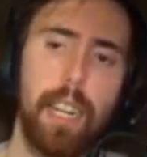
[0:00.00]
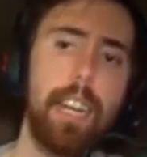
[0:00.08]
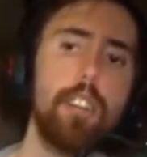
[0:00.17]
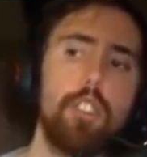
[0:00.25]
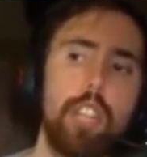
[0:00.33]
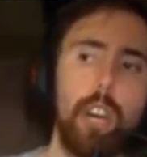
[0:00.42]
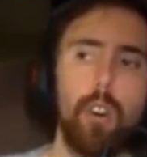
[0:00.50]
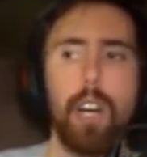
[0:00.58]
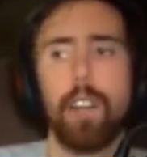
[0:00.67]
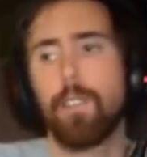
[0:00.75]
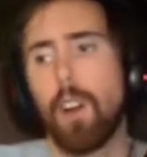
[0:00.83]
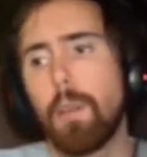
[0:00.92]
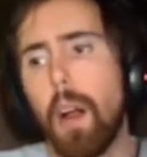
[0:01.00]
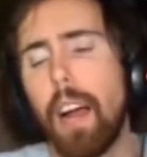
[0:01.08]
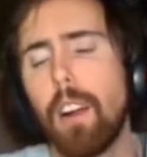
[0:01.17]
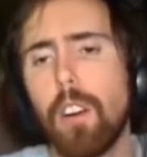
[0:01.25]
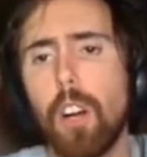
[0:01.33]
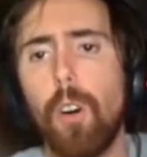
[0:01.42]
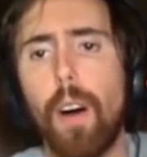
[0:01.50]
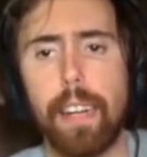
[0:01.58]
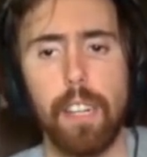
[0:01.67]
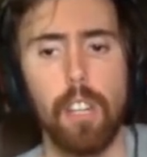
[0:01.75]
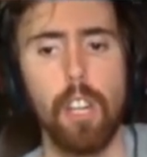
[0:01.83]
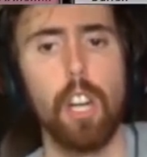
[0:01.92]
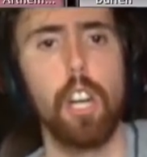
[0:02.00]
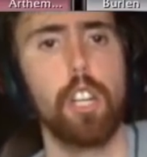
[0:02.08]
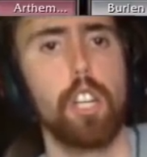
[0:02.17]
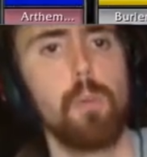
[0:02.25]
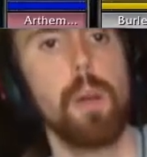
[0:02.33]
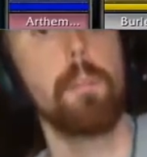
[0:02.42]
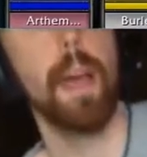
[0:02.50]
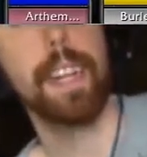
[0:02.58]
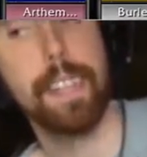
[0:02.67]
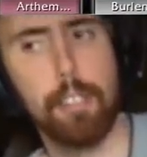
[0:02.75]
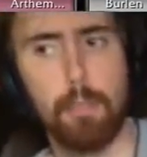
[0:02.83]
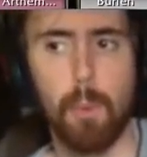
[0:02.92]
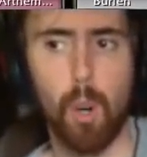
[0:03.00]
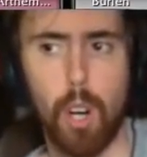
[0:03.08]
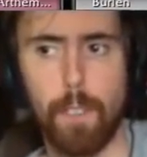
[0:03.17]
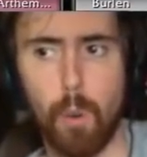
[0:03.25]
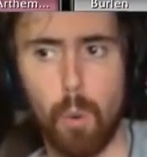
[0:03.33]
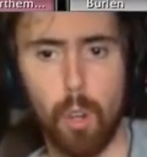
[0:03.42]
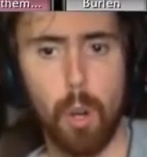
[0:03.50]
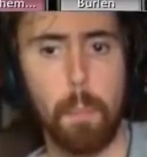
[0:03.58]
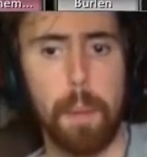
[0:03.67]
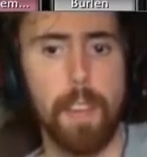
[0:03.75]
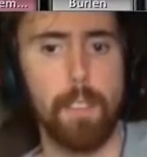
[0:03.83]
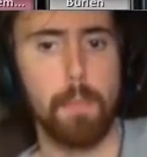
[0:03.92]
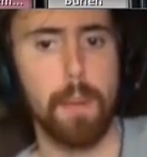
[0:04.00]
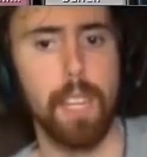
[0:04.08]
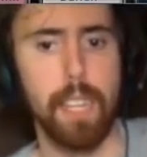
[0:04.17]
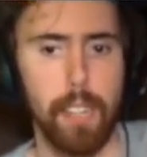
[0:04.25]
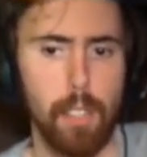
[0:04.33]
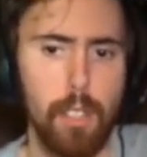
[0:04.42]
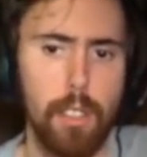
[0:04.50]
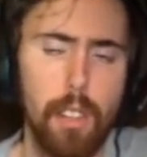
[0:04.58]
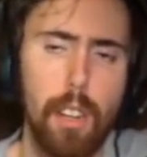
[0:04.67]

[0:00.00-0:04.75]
engineering for, I don't know, like, should we make this more of a world PvP guild?